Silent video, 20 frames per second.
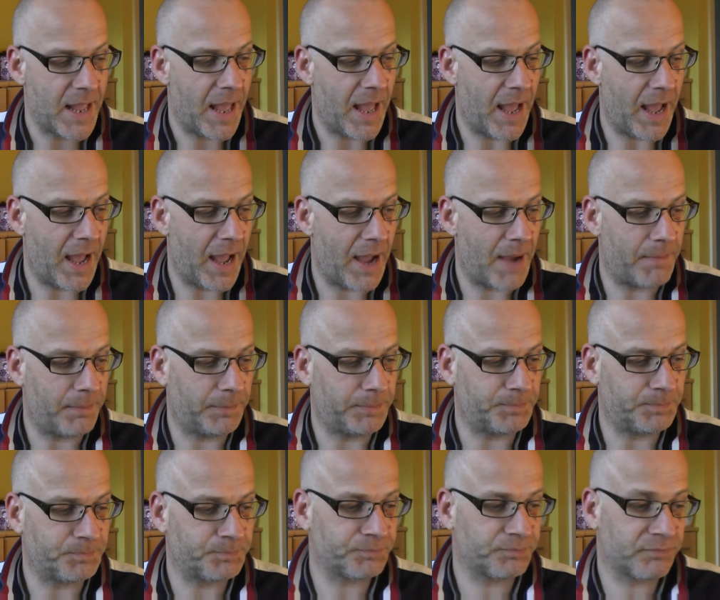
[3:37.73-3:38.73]

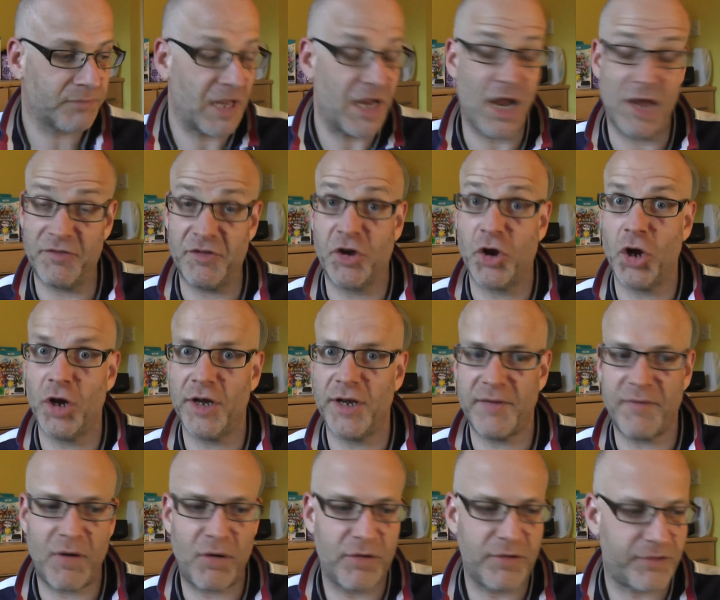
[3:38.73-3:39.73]
Yeah, it's a colour
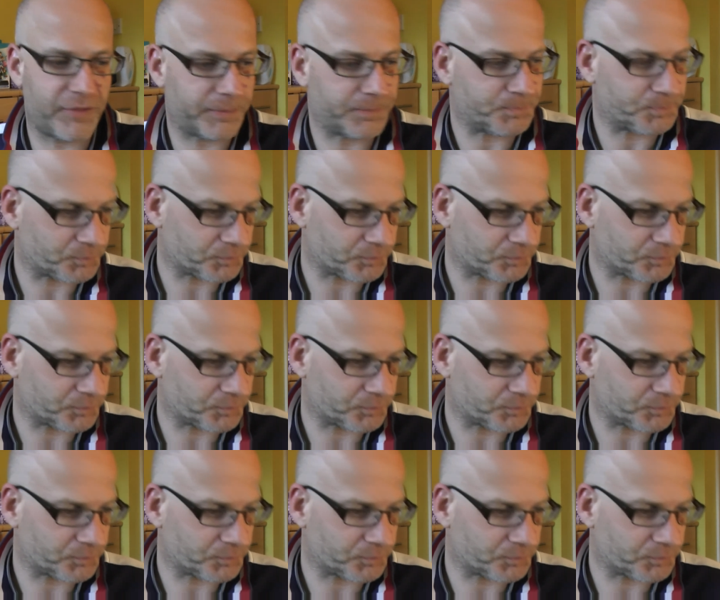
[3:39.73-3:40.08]
device.